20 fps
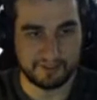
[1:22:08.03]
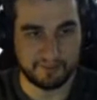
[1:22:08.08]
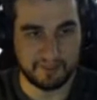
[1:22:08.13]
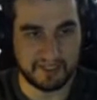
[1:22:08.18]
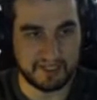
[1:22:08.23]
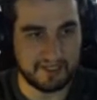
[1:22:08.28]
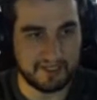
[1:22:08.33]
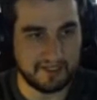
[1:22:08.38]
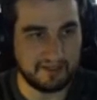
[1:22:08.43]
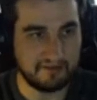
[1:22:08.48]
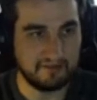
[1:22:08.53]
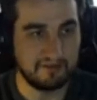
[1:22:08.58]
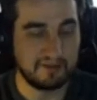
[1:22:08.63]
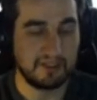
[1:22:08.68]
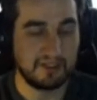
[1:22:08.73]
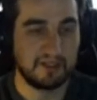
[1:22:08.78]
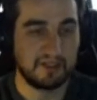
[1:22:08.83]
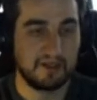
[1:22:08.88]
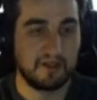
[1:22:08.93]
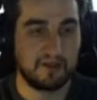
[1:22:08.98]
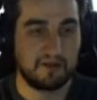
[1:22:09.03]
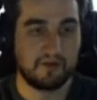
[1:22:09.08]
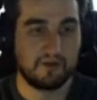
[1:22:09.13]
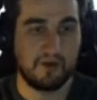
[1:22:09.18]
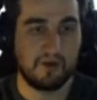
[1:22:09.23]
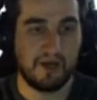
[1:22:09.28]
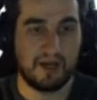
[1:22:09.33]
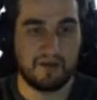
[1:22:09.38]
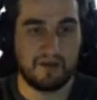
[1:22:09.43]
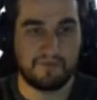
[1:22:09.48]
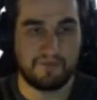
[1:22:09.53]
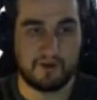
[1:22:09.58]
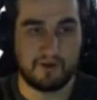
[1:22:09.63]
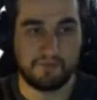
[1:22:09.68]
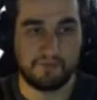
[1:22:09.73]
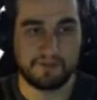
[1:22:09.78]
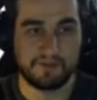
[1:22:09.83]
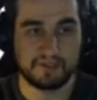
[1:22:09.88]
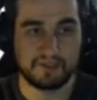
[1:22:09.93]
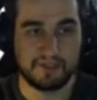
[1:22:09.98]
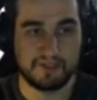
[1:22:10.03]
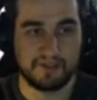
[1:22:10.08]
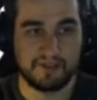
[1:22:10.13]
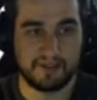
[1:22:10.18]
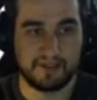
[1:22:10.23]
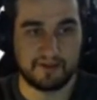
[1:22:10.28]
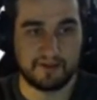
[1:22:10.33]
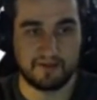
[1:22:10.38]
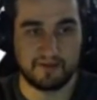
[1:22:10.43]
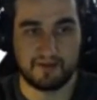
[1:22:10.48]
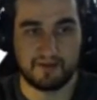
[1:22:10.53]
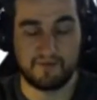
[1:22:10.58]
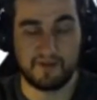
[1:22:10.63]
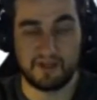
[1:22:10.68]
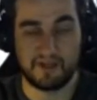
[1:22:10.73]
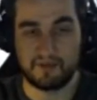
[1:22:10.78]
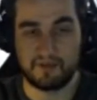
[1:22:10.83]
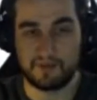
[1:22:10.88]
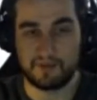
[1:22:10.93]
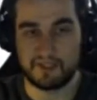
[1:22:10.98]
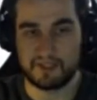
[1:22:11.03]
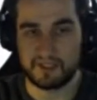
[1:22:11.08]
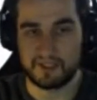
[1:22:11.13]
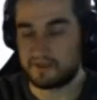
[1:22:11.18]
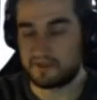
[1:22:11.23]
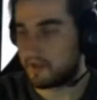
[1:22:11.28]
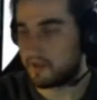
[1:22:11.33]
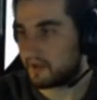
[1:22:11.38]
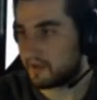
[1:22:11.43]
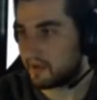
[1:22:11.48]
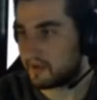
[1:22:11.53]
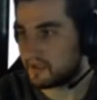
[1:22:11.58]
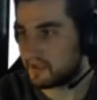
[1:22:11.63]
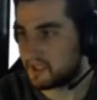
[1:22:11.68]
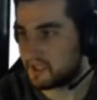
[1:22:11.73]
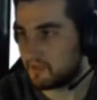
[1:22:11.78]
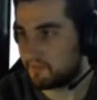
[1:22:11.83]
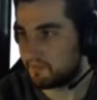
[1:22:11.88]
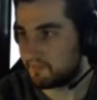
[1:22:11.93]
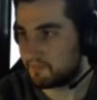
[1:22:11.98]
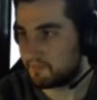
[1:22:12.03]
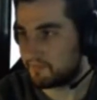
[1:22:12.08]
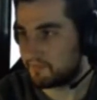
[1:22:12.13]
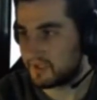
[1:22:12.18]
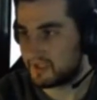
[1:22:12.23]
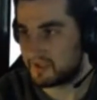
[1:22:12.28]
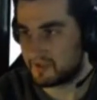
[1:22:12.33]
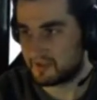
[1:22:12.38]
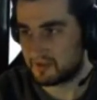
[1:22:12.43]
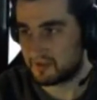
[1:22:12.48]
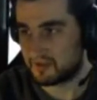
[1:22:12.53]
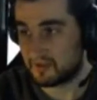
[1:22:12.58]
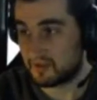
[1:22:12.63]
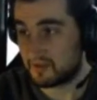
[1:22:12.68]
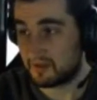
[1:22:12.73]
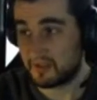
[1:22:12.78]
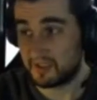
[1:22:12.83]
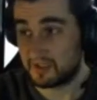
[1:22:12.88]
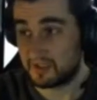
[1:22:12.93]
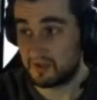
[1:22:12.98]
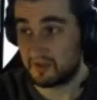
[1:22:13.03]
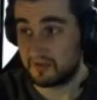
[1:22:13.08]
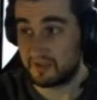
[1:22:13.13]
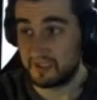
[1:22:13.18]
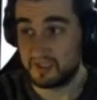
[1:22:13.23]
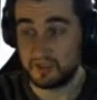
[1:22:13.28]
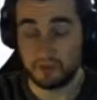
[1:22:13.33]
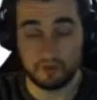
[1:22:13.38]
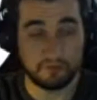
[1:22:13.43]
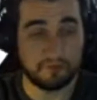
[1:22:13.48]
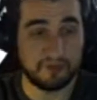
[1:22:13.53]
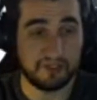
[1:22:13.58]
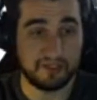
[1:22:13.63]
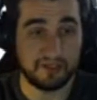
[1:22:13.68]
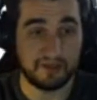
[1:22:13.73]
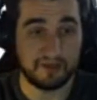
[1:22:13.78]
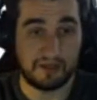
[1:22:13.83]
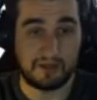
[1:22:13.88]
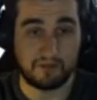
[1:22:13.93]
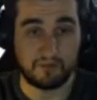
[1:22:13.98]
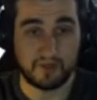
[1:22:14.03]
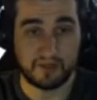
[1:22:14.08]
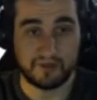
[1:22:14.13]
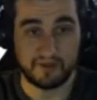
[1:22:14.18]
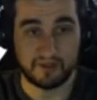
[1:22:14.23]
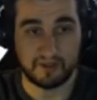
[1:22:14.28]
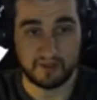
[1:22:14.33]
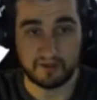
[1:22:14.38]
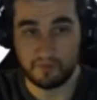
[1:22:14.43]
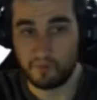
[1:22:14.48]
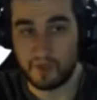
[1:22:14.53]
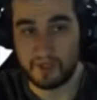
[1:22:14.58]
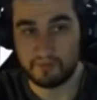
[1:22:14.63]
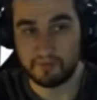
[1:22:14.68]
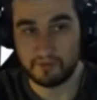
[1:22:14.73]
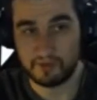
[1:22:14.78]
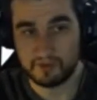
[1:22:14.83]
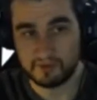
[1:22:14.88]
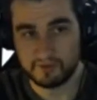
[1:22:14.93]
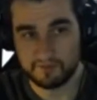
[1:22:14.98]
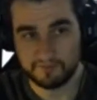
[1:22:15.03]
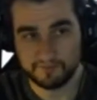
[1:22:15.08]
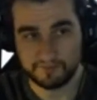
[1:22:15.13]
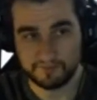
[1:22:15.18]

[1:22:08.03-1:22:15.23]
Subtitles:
beginning. You have obviously like a very basic shape. This could be already white box.